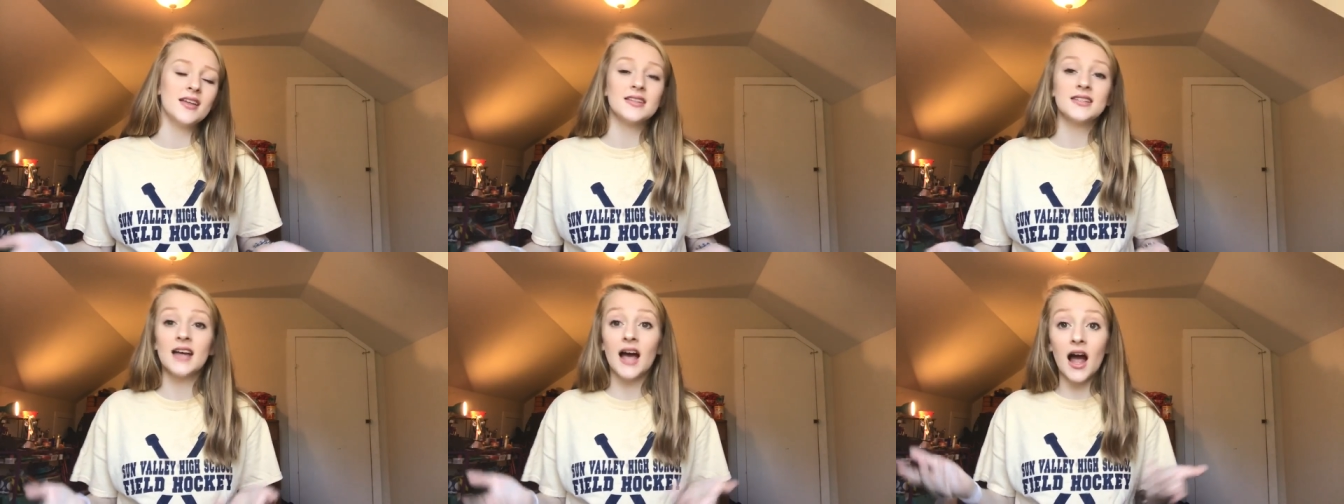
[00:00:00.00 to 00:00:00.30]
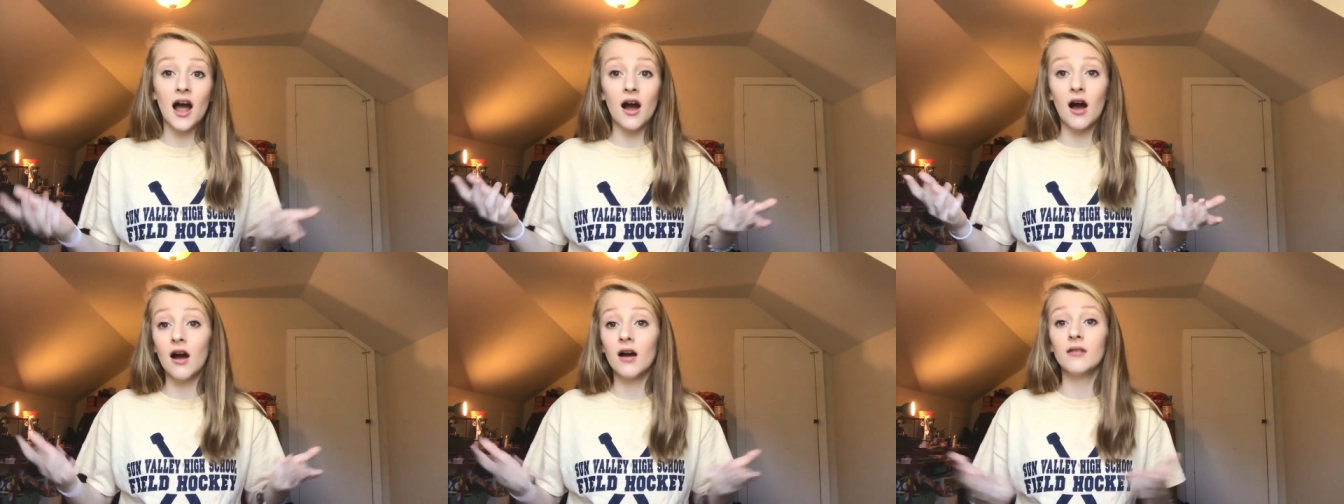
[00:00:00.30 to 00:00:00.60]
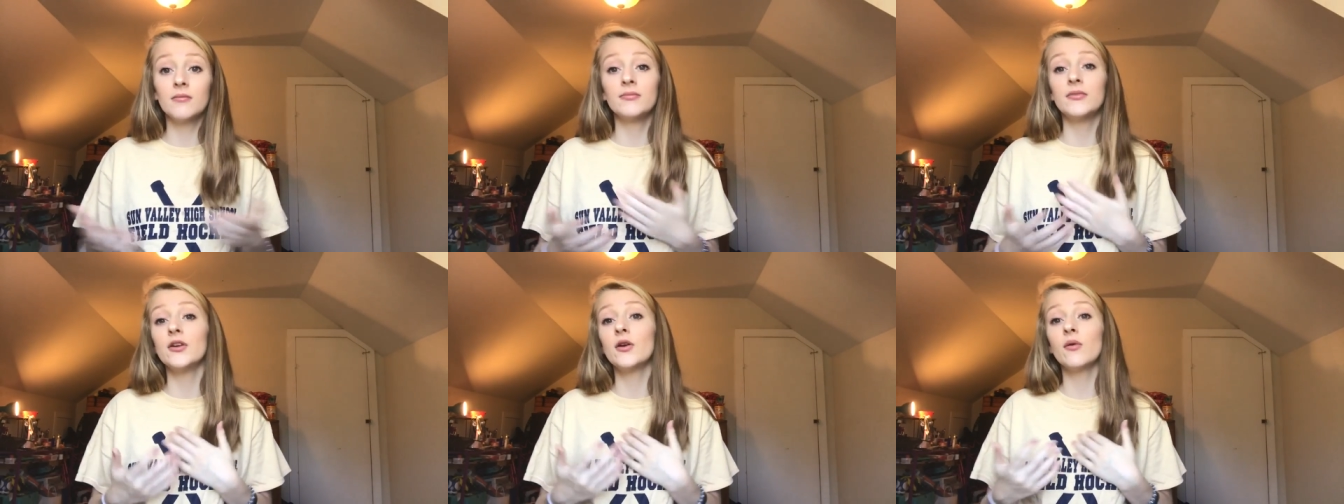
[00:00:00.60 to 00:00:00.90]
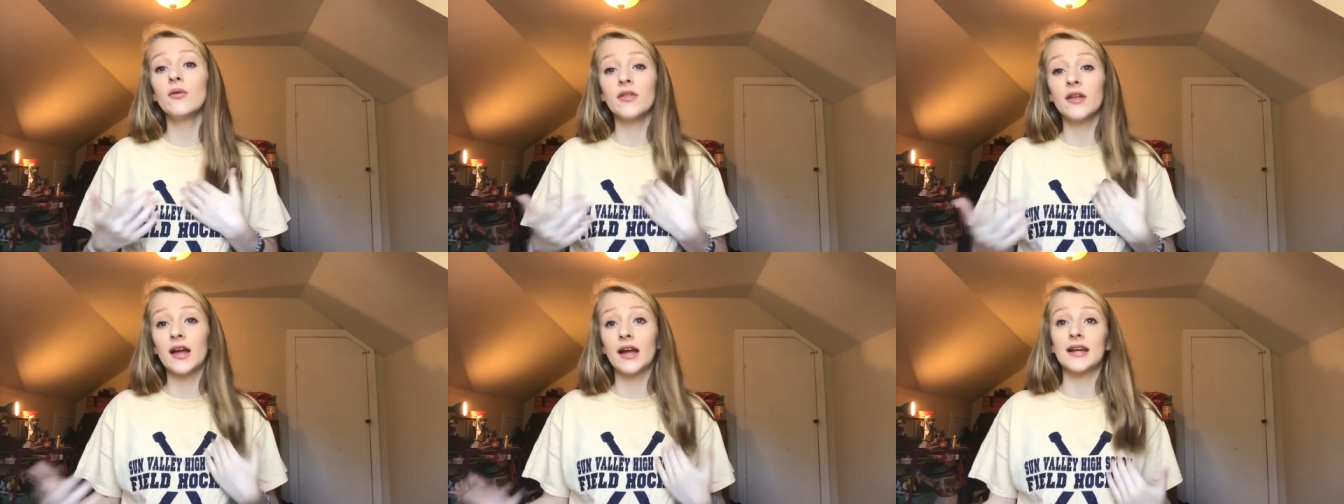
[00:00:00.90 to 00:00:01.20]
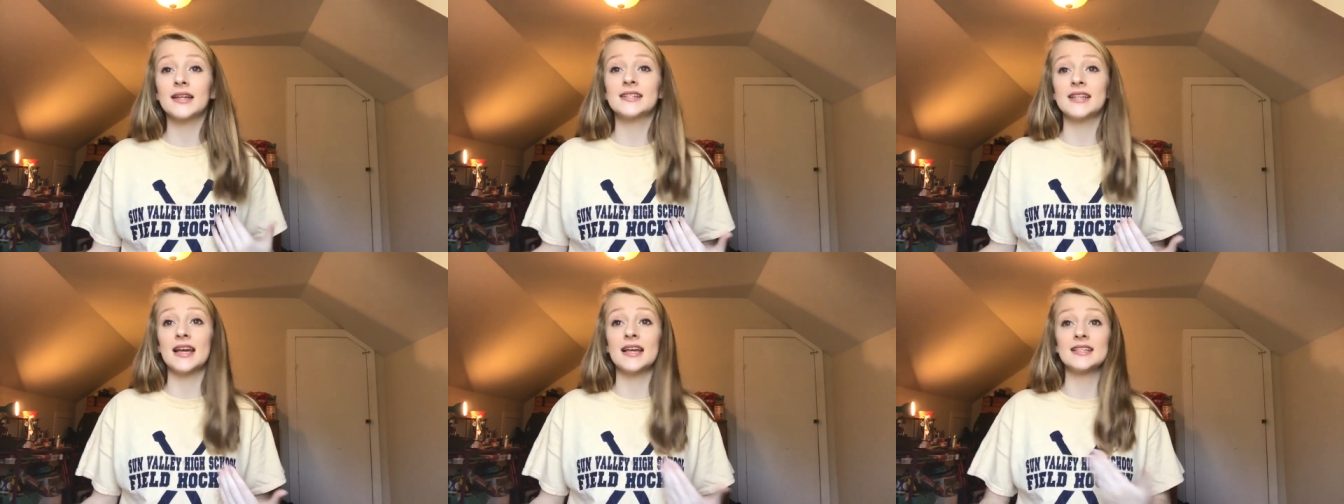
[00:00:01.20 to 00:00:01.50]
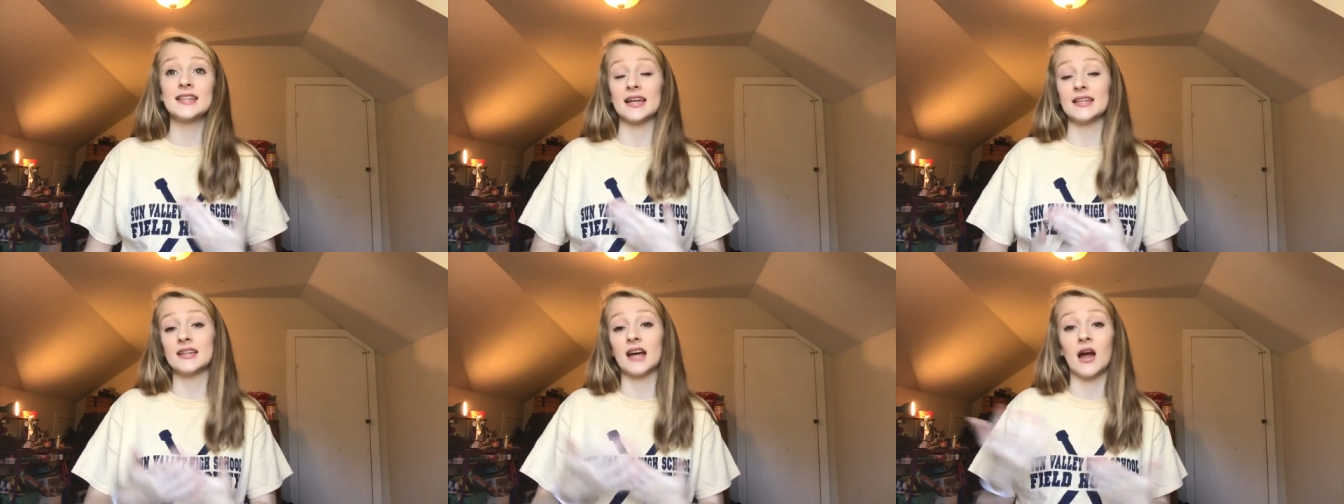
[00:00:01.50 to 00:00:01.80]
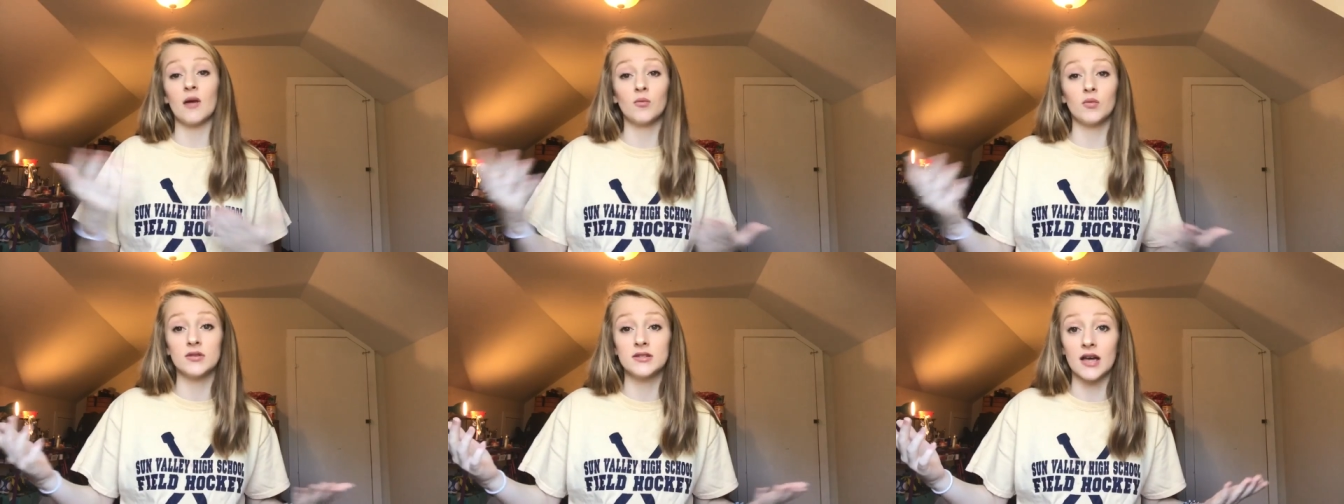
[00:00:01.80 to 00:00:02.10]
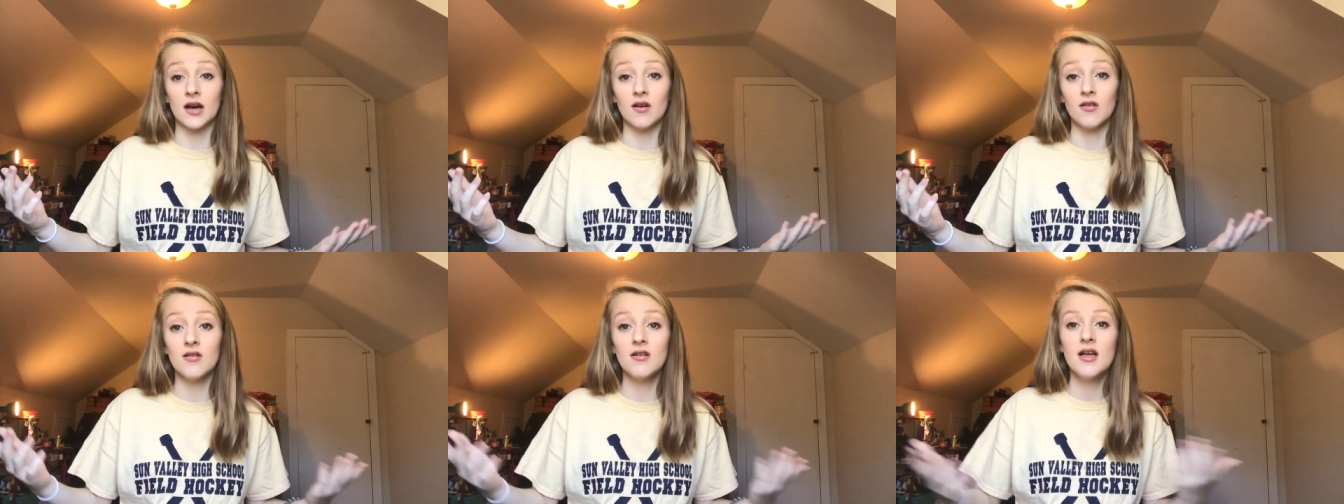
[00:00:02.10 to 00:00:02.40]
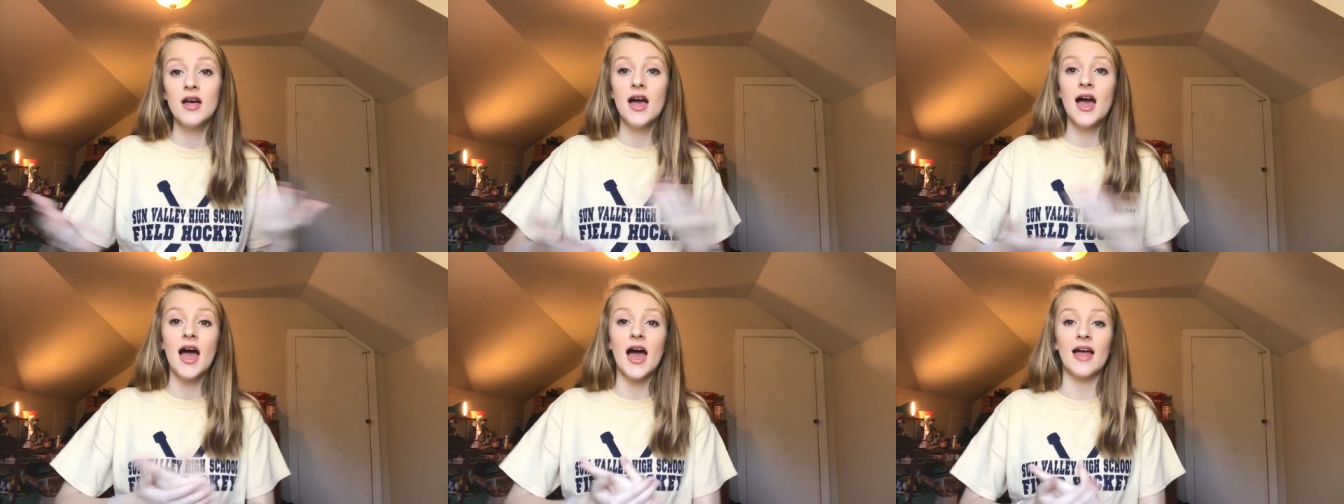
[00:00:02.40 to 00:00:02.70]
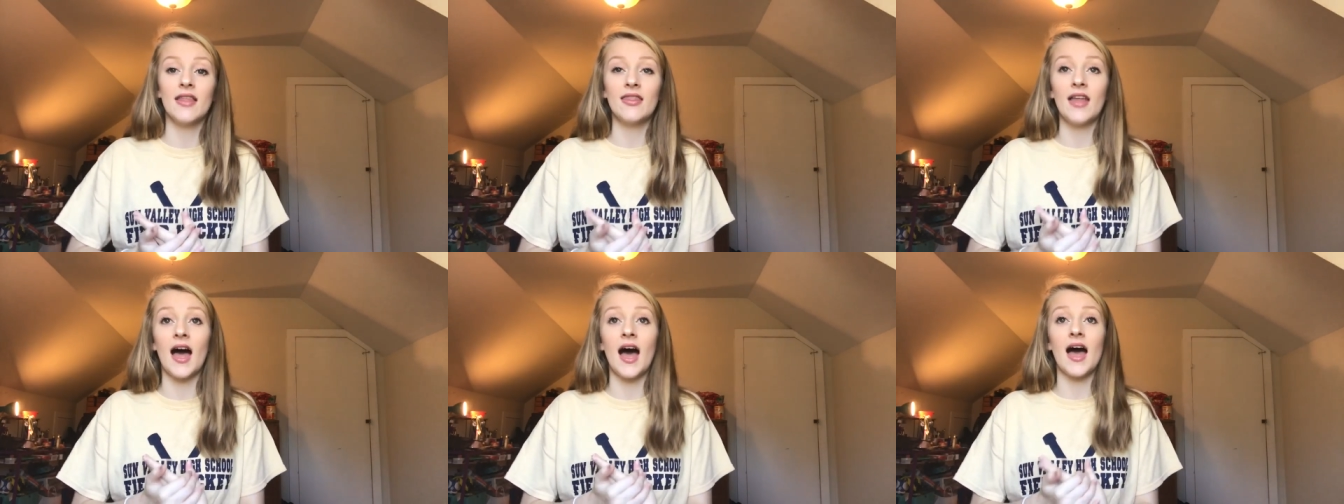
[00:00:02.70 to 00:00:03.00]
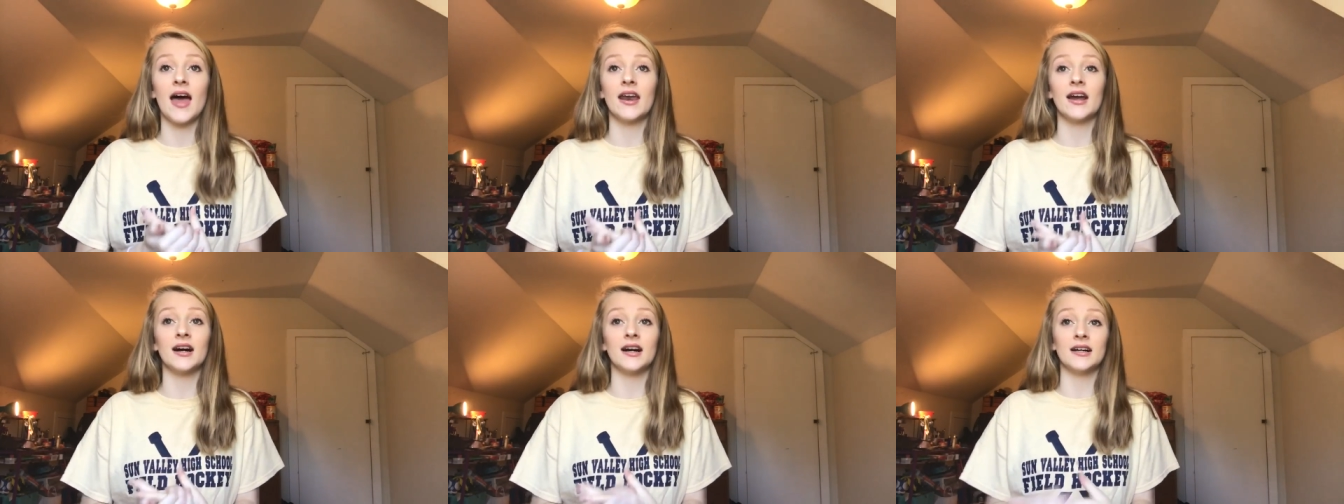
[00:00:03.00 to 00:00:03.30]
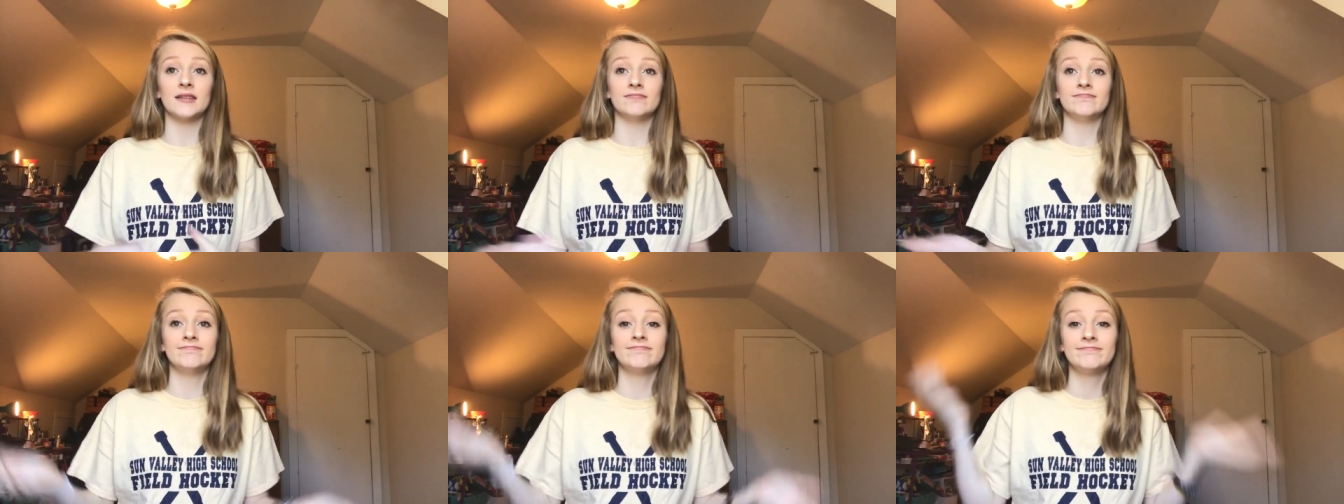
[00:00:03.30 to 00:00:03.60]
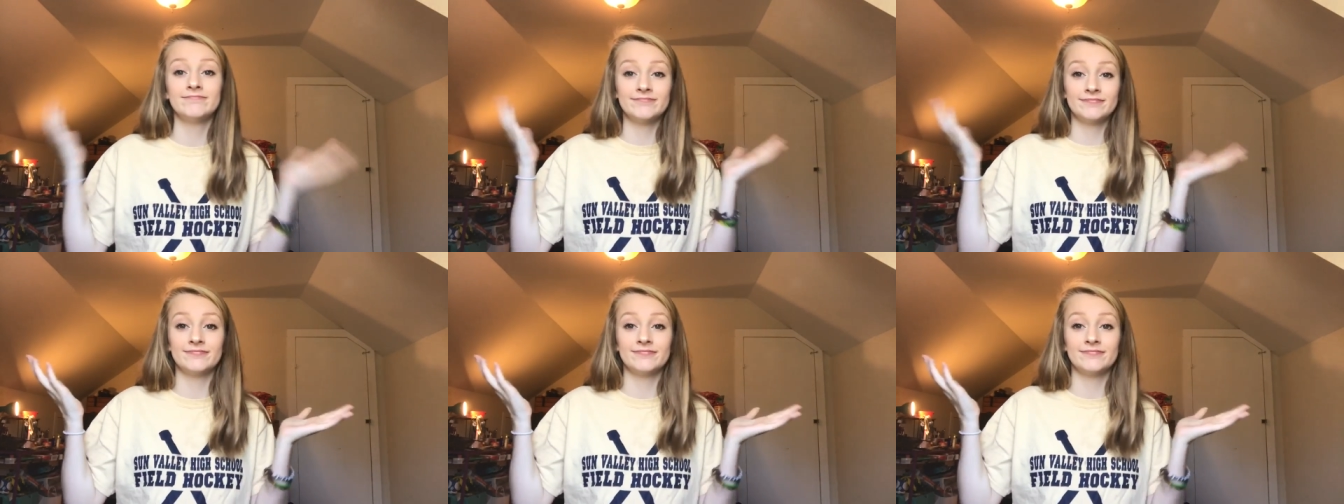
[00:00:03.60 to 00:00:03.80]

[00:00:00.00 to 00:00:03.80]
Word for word: Ta uh, the only thing I could say is that time will tell and that um,